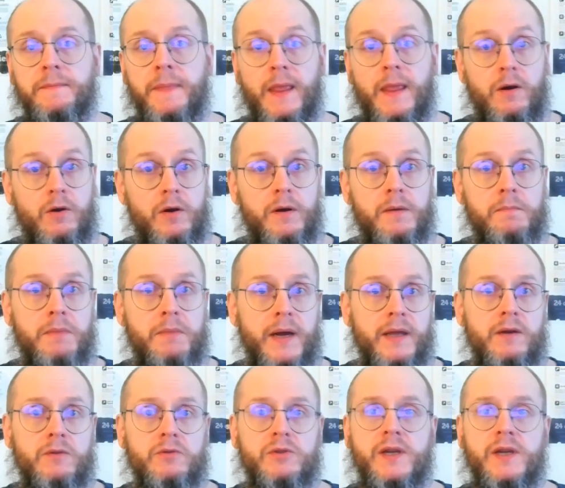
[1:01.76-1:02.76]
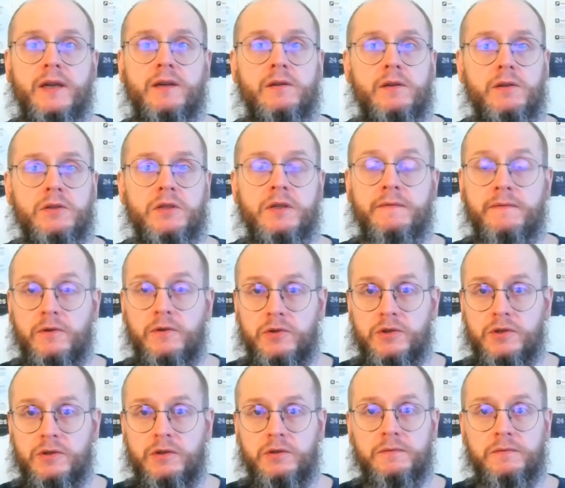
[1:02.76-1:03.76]
or biopsychology for
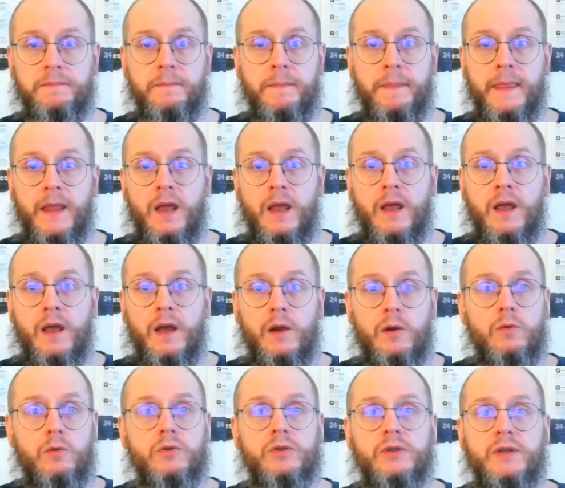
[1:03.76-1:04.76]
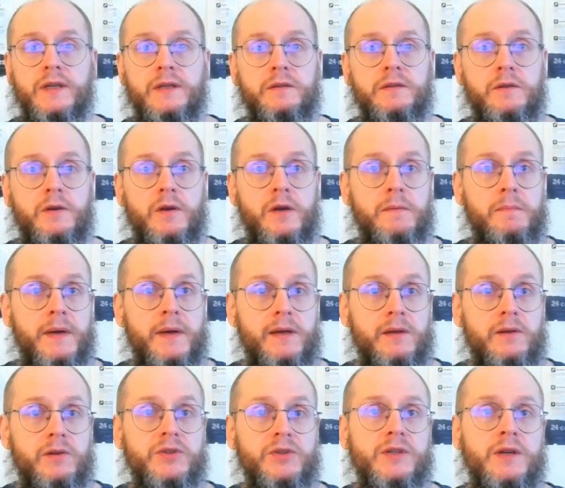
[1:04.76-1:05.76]
short, looks into the
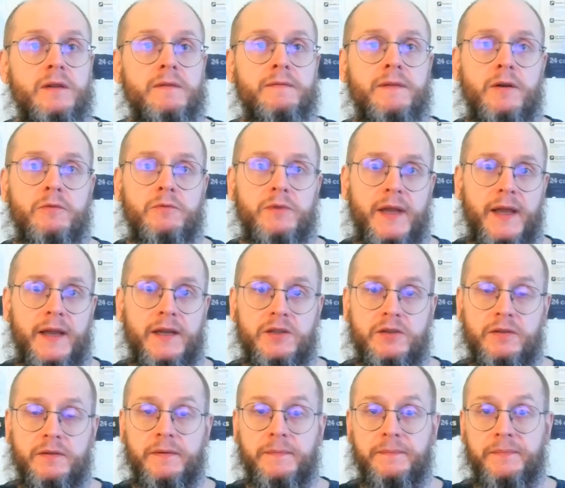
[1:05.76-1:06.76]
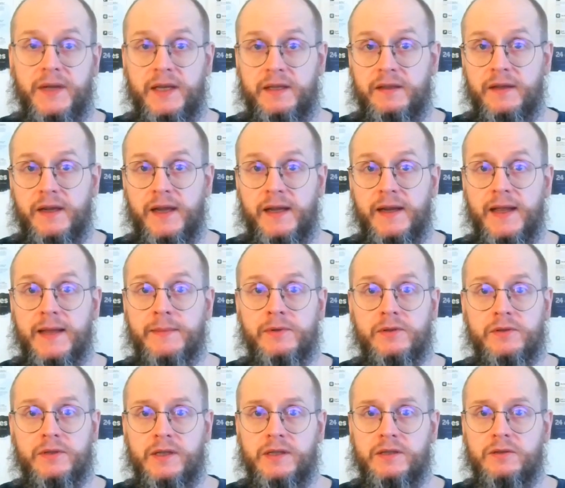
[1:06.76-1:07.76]
biological foundation that
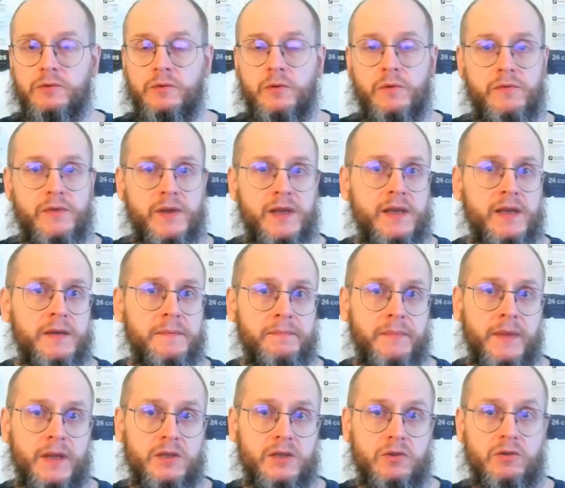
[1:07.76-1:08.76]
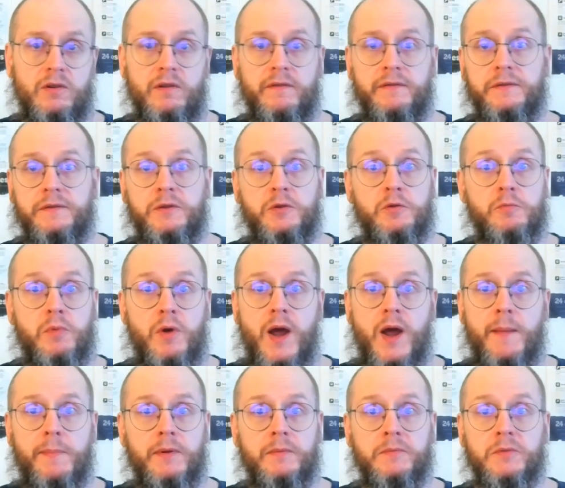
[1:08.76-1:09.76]
enables us to think, solve new
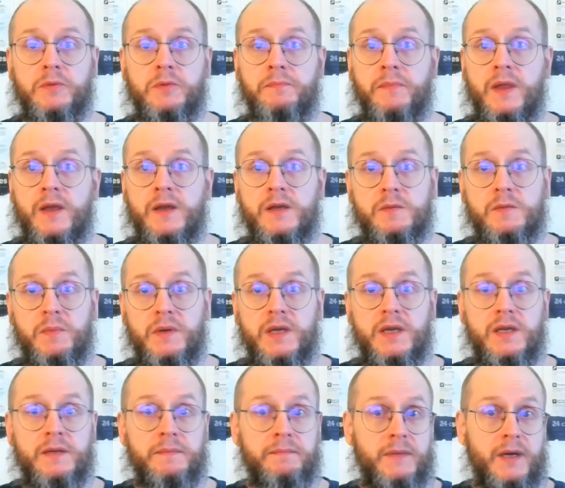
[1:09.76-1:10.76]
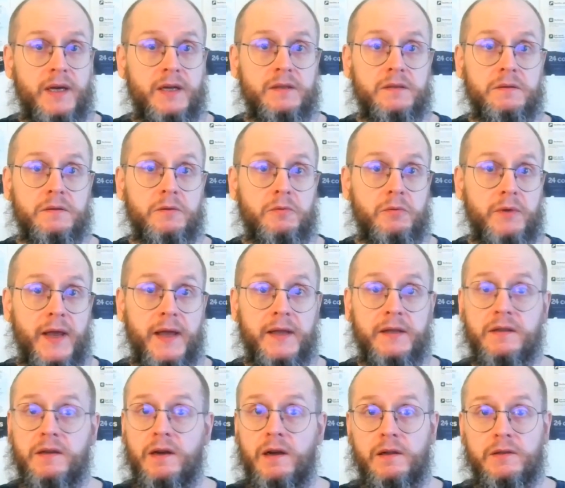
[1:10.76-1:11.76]
problems, speak and create
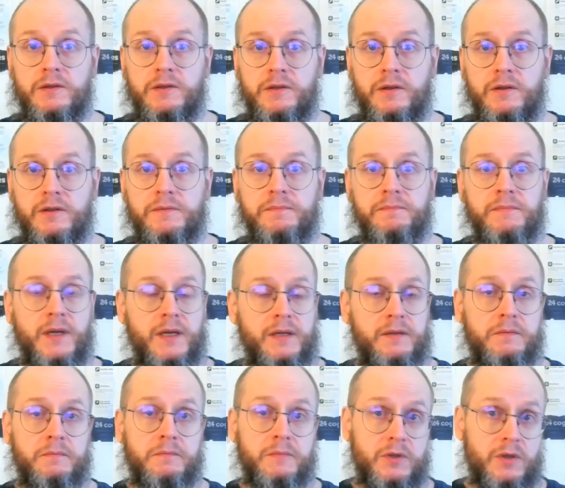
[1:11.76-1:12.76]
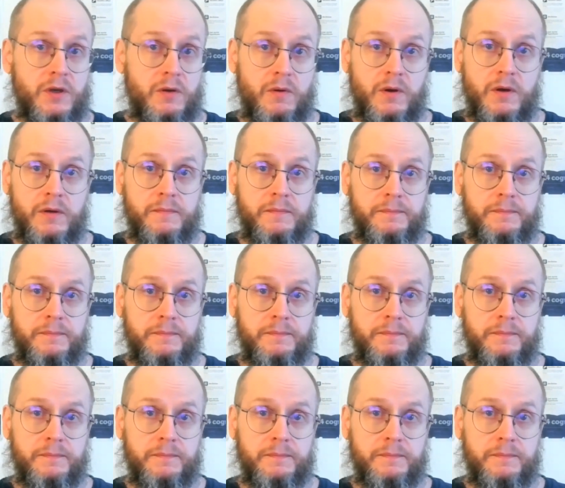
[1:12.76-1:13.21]
cultures, and so on.